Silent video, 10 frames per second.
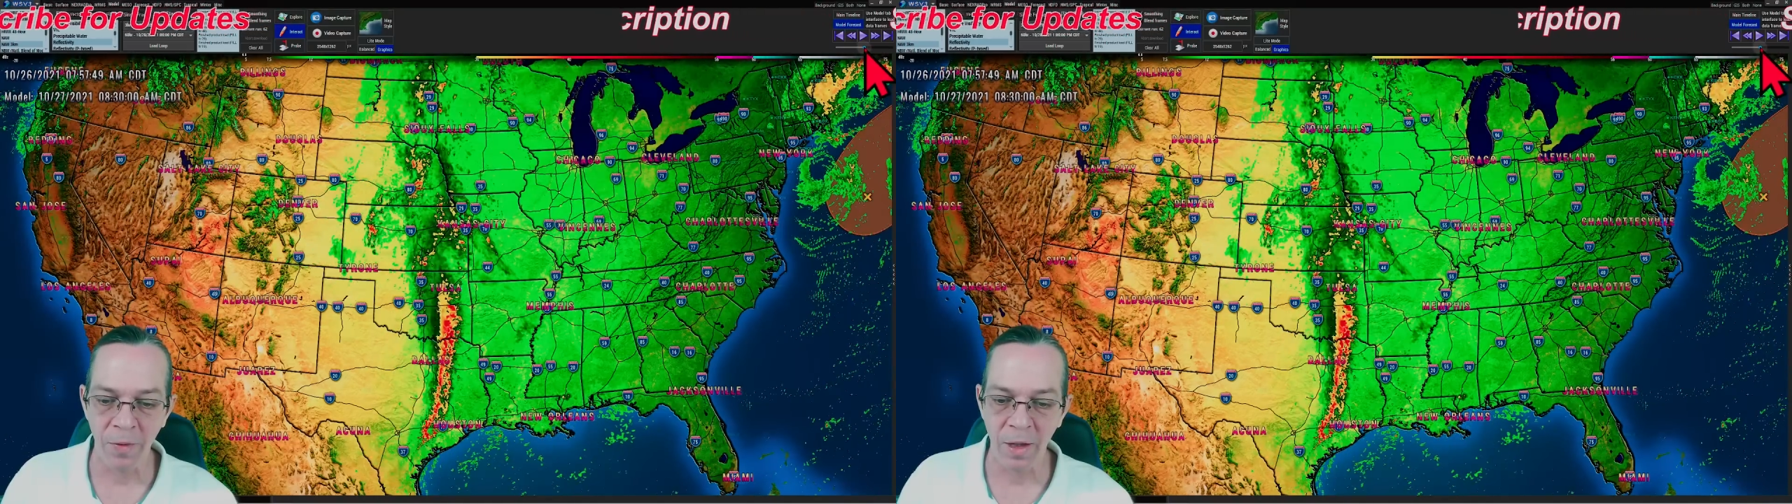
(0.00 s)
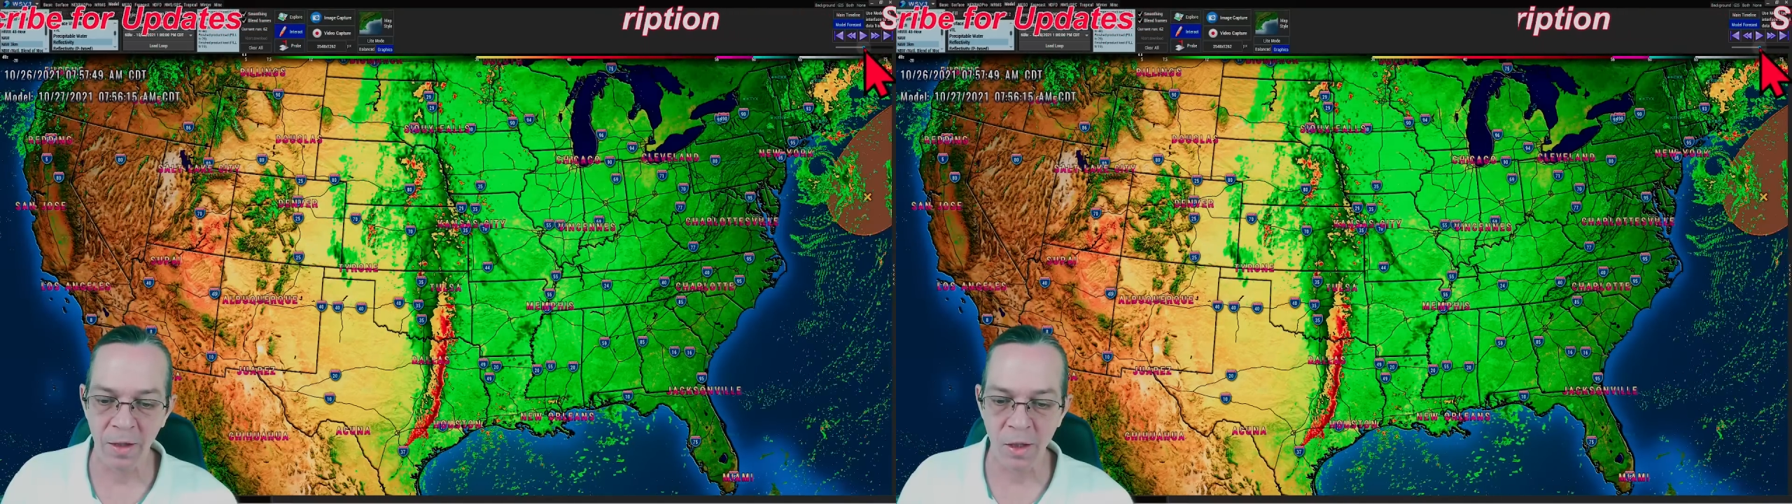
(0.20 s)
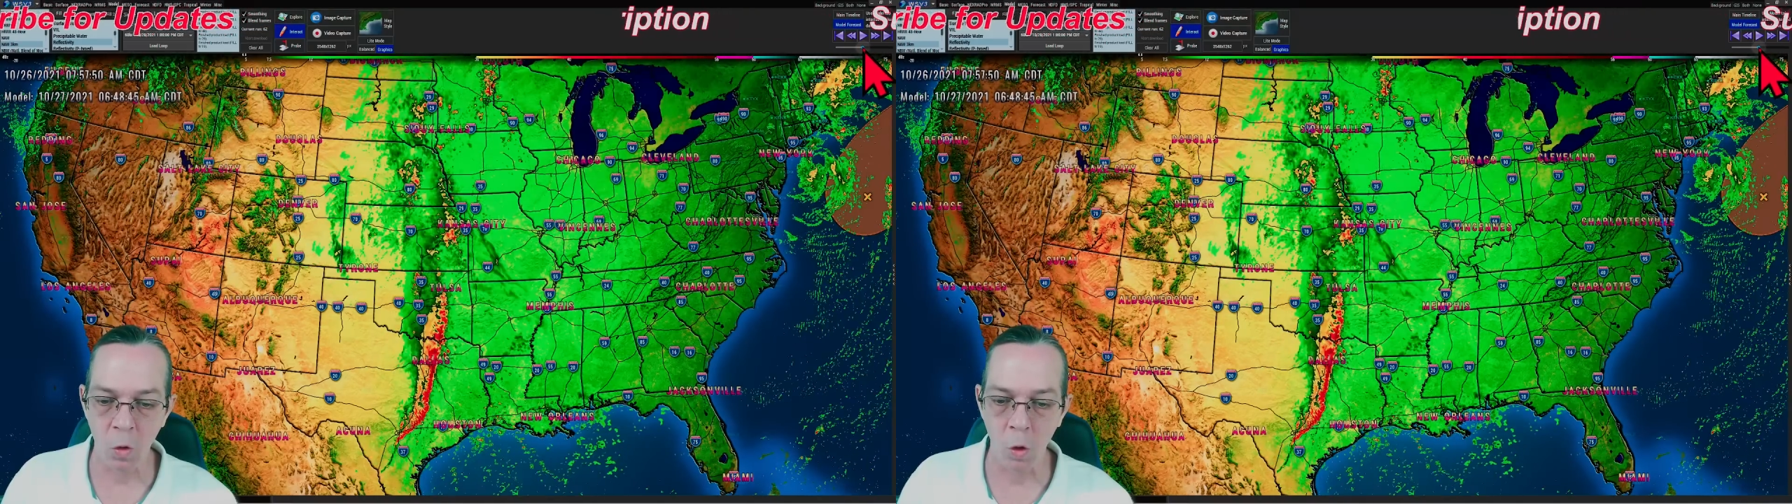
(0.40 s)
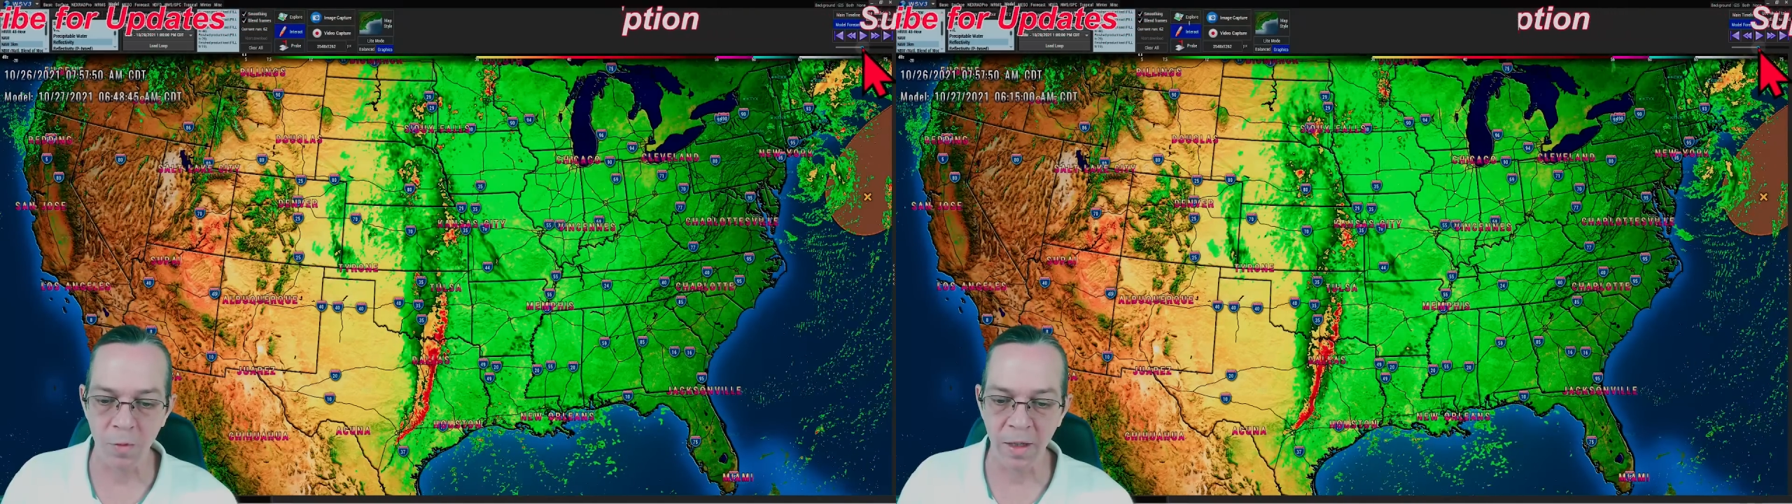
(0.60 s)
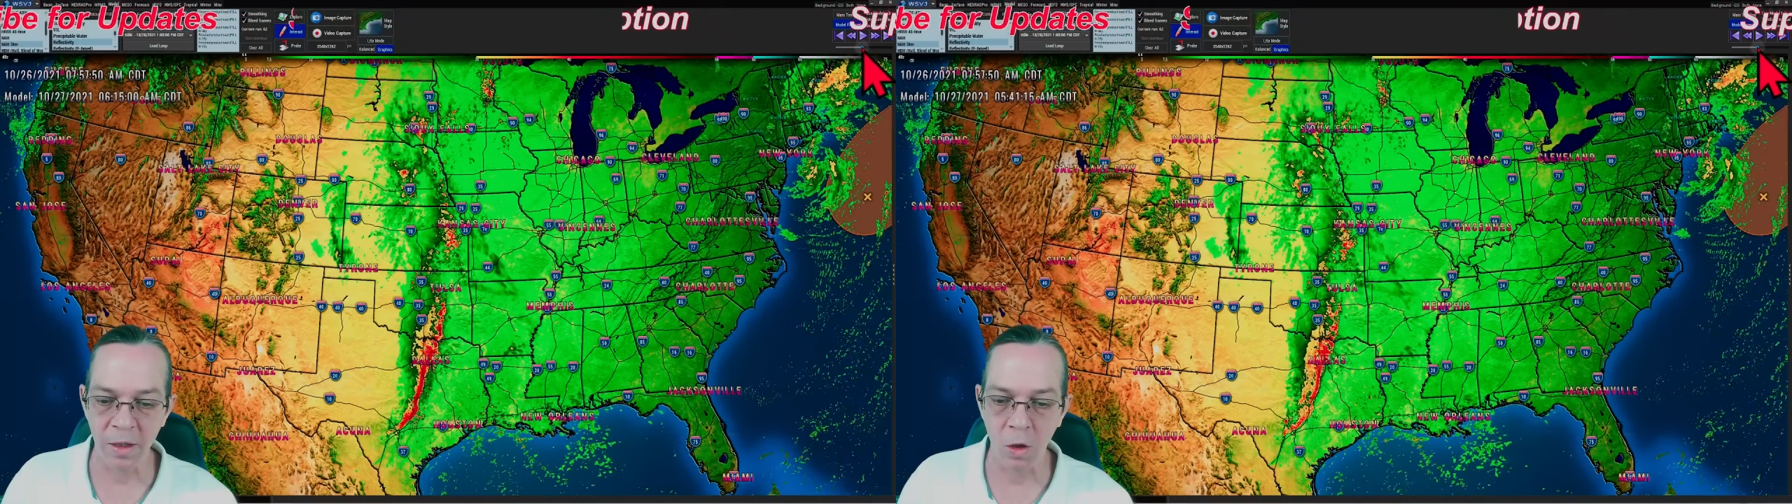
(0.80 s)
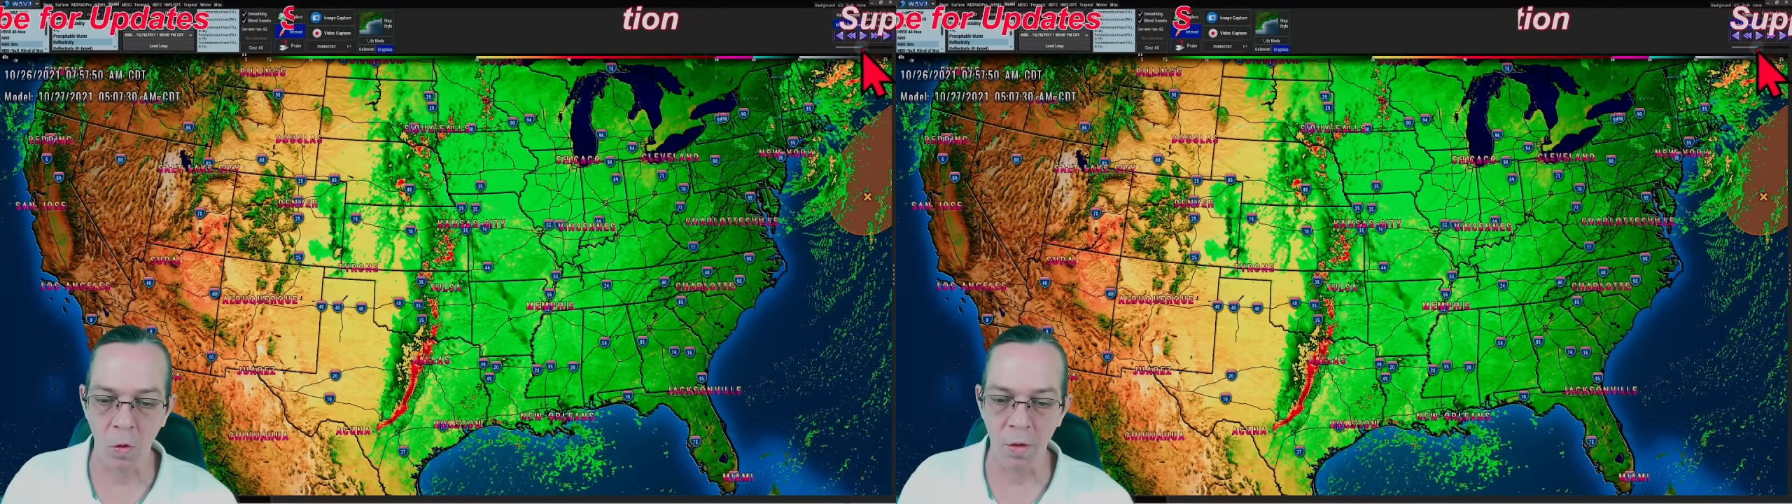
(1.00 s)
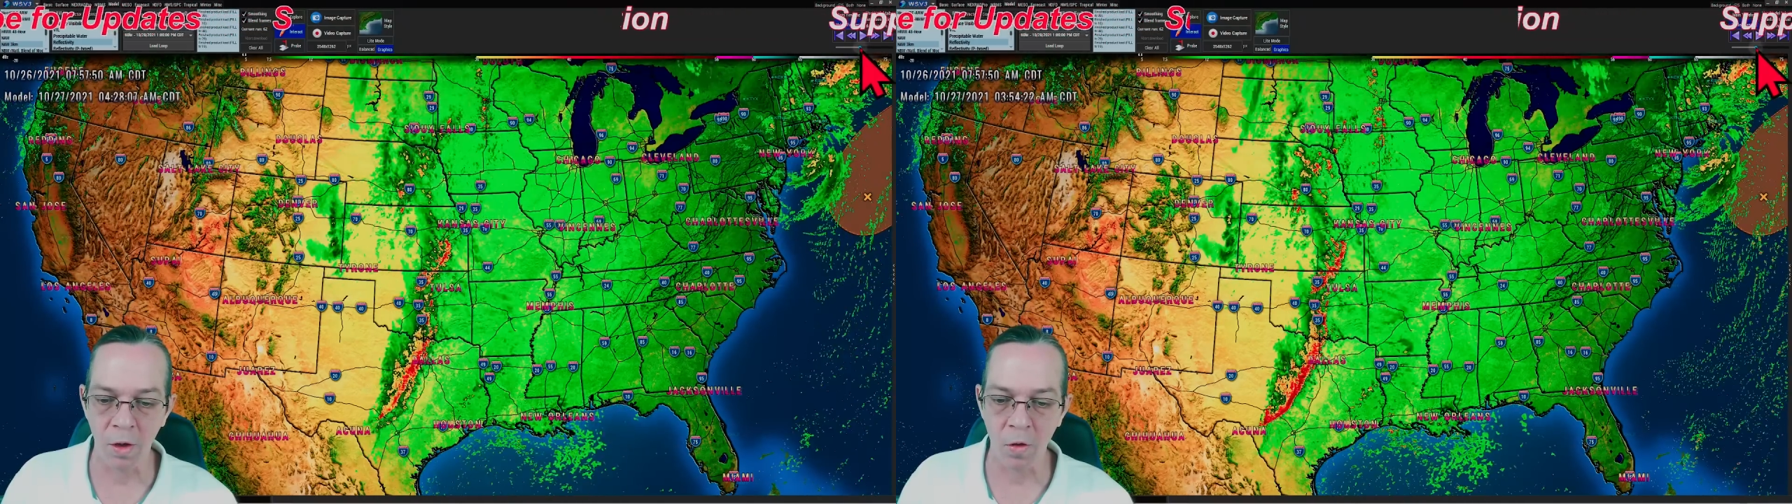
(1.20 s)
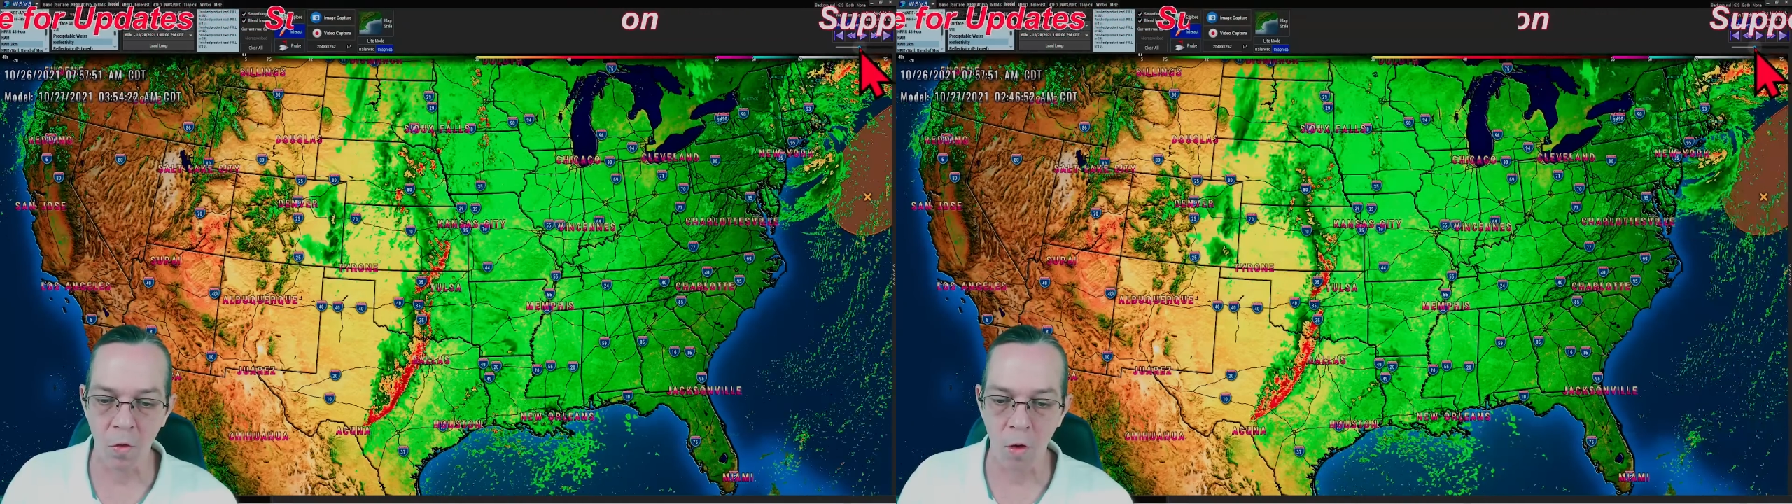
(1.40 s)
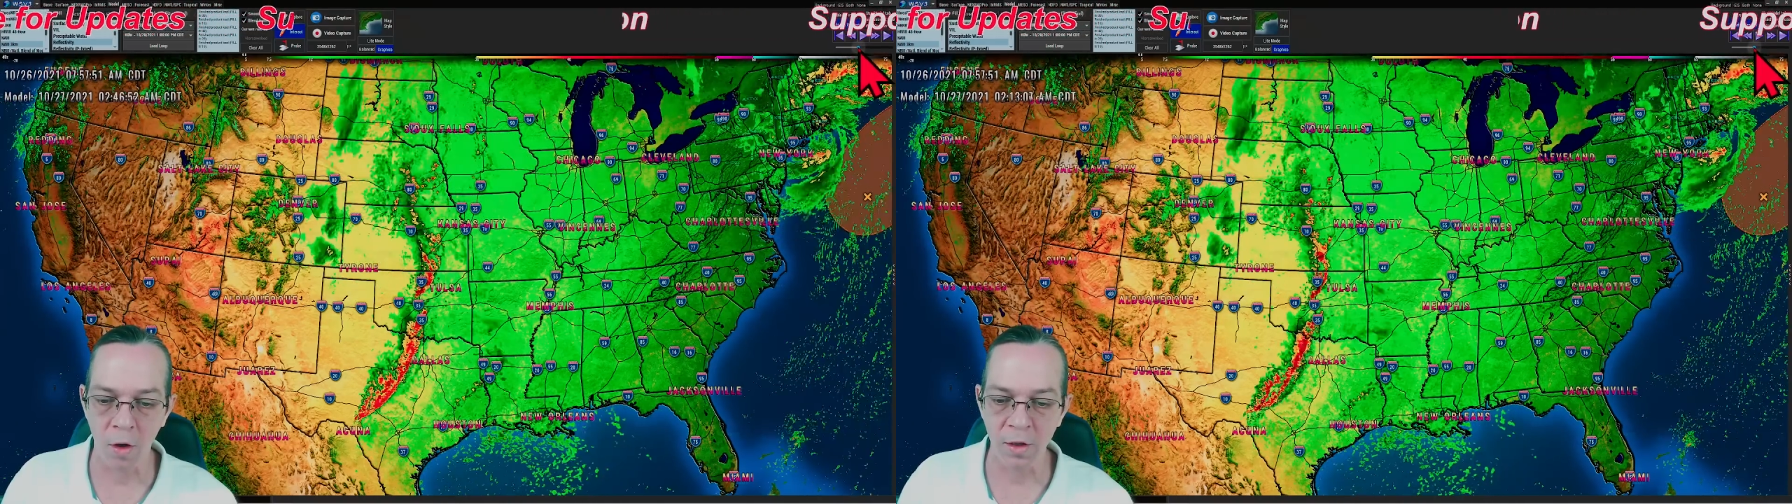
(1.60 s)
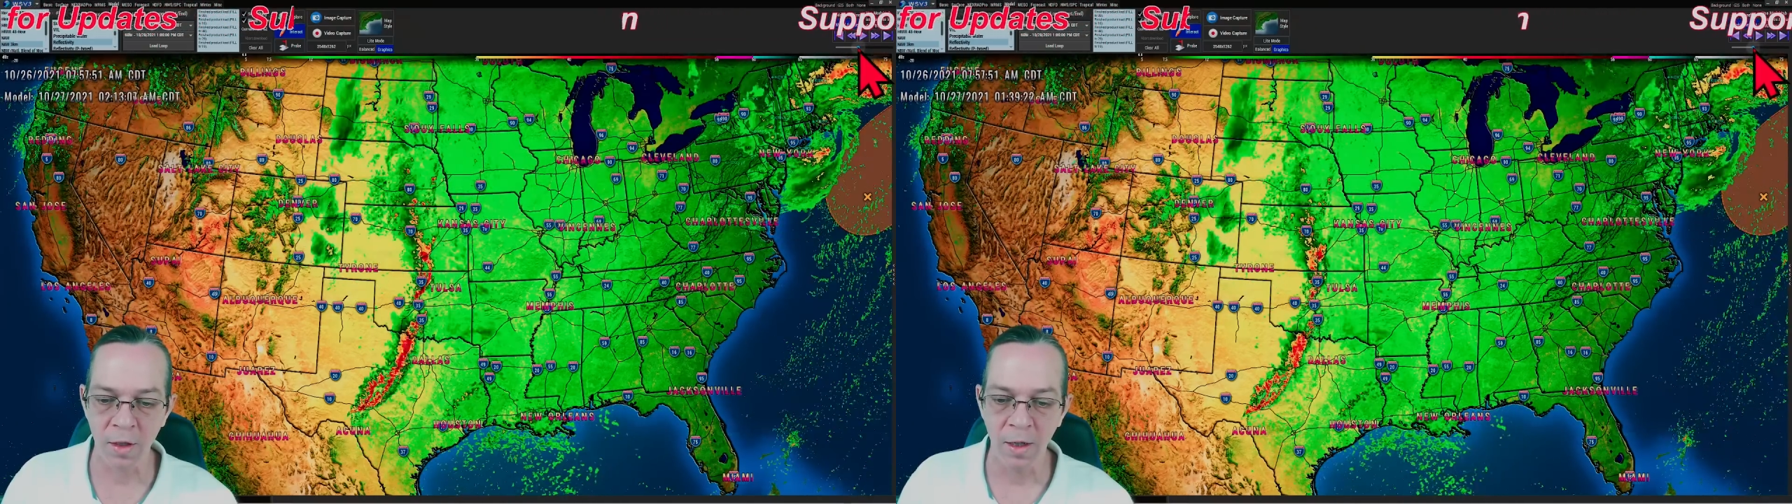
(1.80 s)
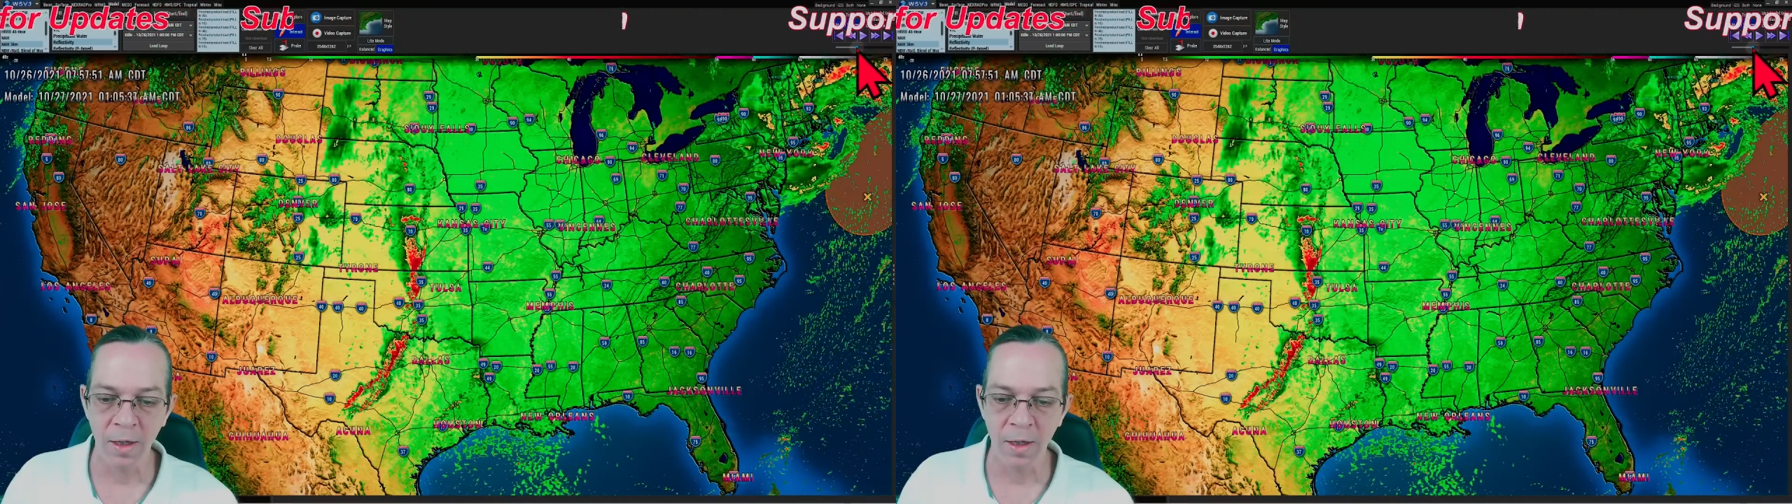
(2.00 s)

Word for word: and storms that's going across